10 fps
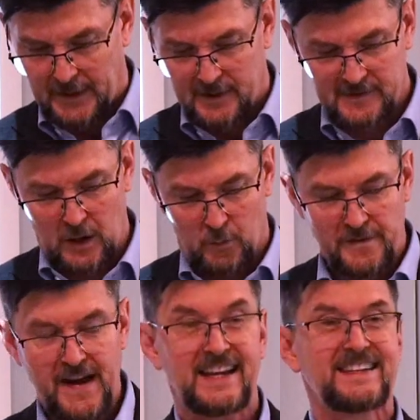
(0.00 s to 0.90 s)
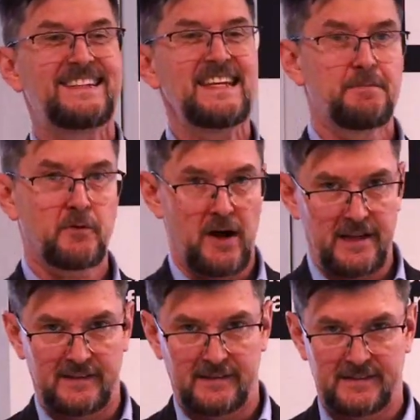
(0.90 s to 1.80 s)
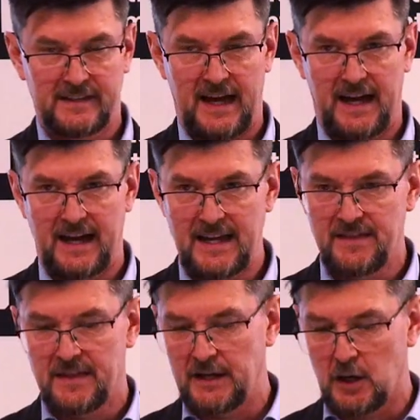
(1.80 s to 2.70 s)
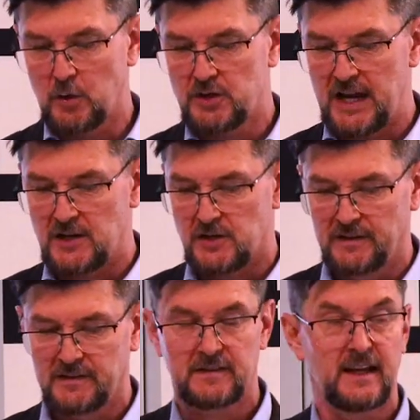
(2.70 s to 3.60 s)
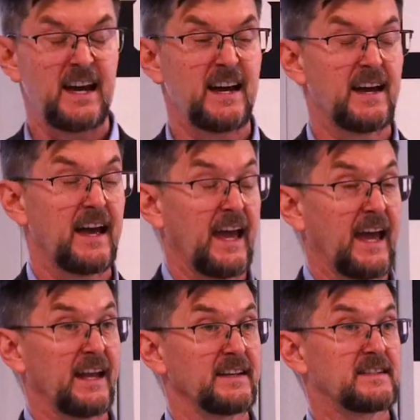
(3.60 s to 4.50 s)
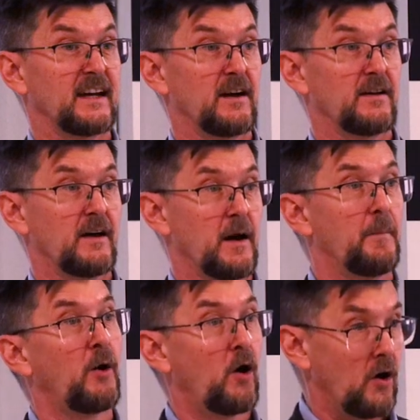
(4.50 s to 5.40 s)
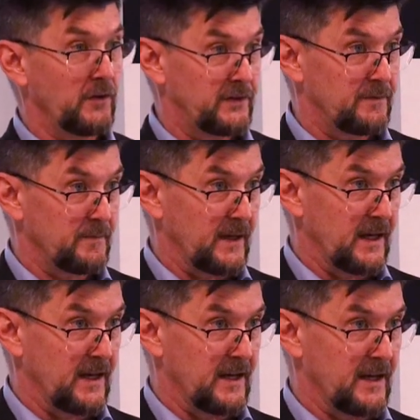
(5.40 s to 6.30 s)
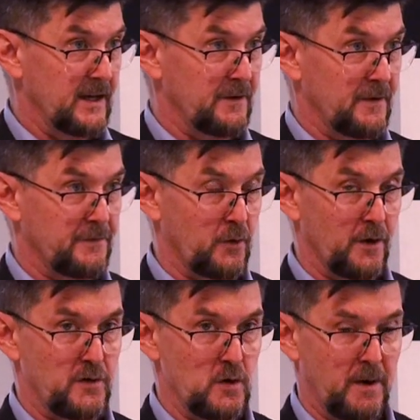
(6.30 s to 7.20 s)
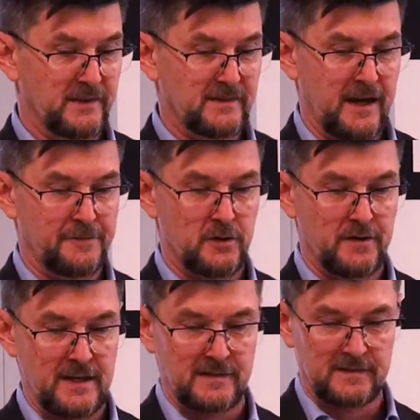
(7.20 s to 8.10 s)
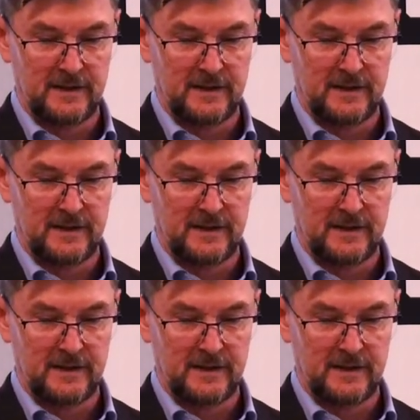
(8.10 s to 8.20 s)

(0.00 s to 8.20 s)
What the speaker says: So we've had a deep crisis in the negotiations and a pause for a few months after the